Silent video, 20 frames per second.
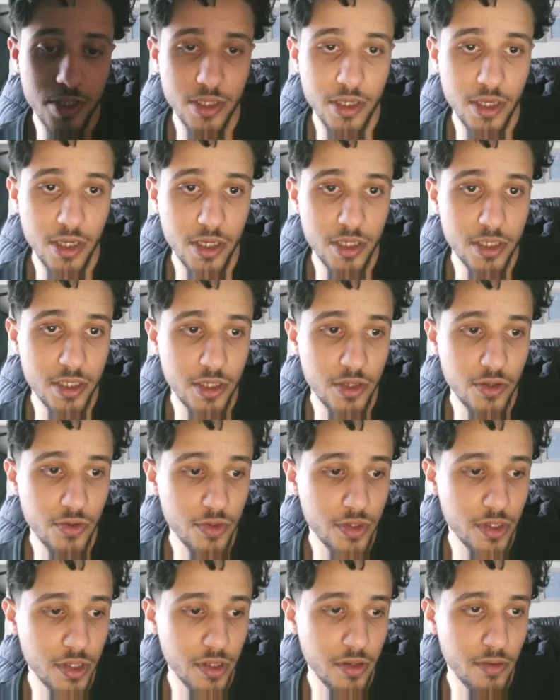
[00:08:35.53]

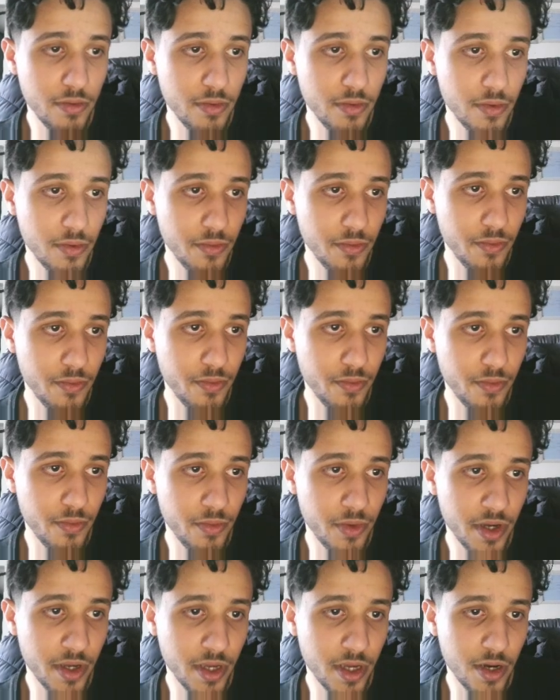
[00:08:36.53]
executed by
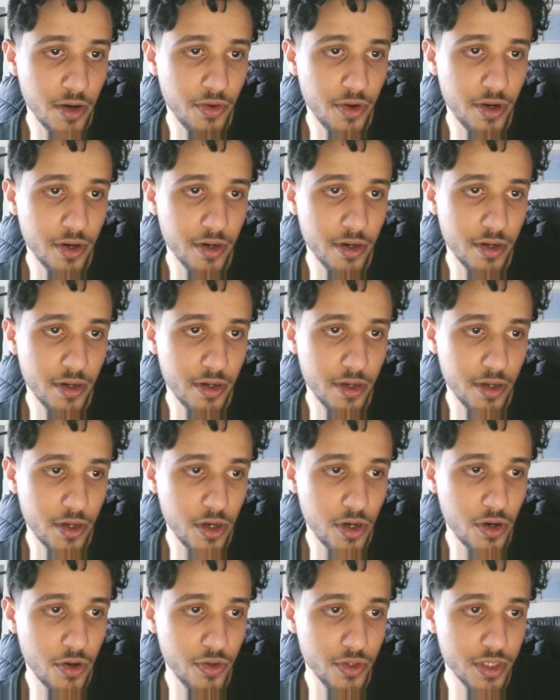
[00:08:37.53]
our
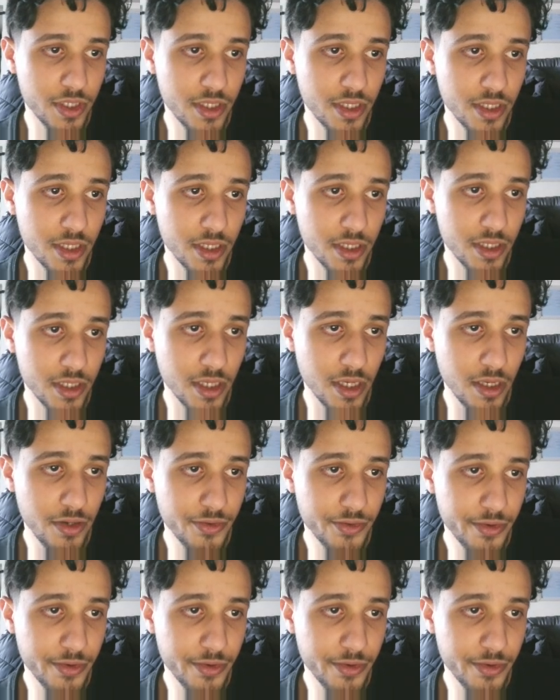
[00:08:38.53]
host, that is here,